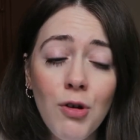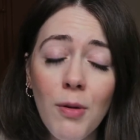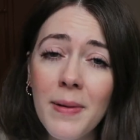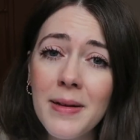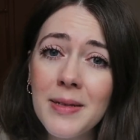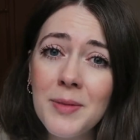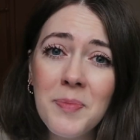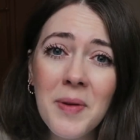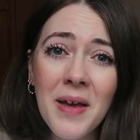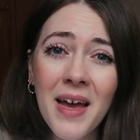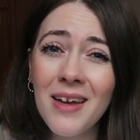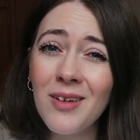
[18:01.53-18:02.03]
about
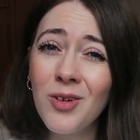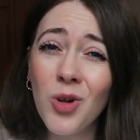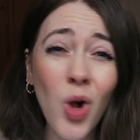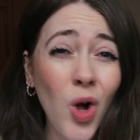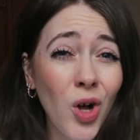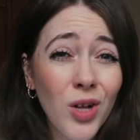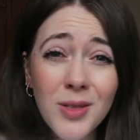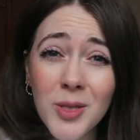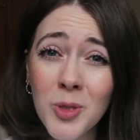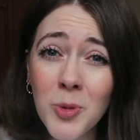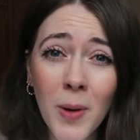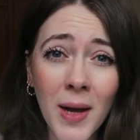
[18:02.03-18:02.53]
to be getting all
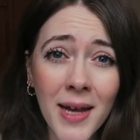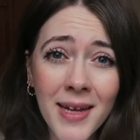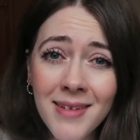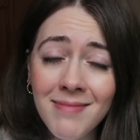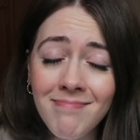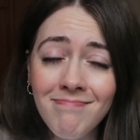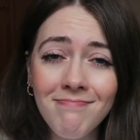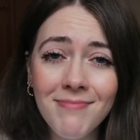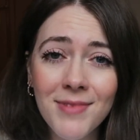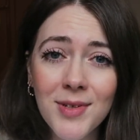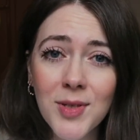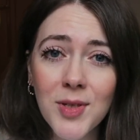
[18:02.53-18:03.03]
hot and
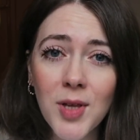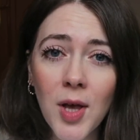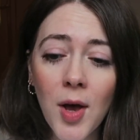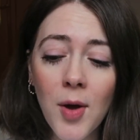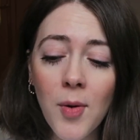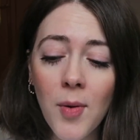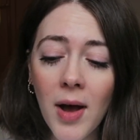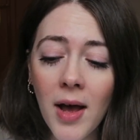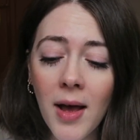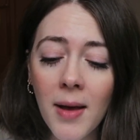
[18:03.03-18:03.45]
sweaty, so